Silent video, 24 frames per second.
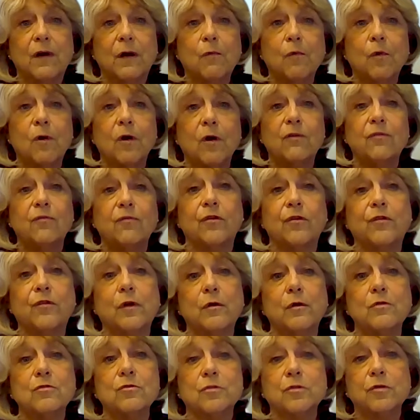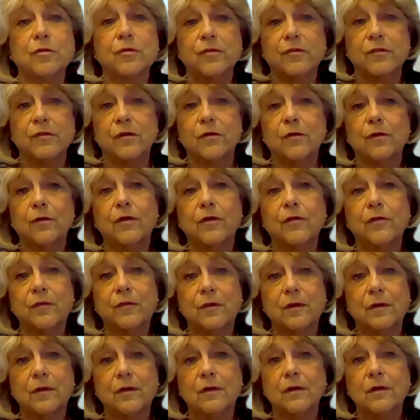worked for Sojourner Center as
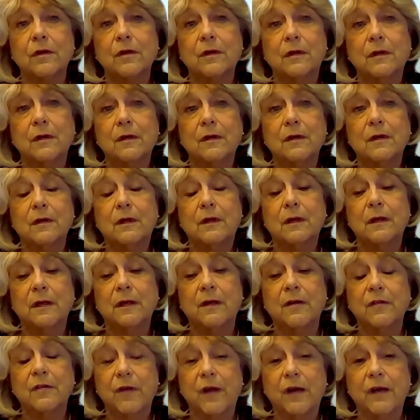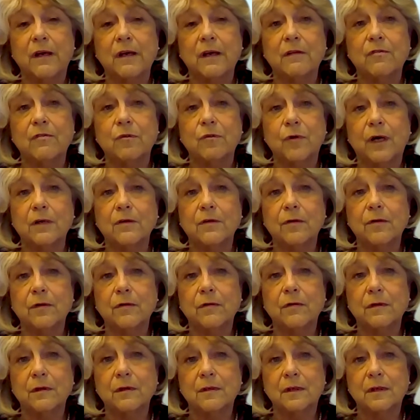the executive director
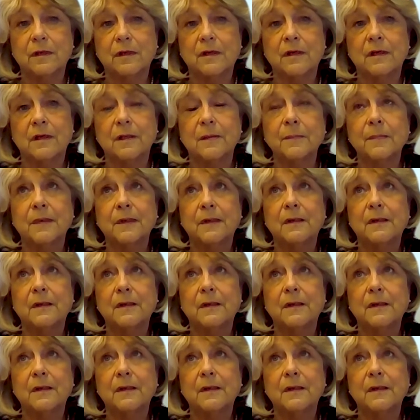at the time.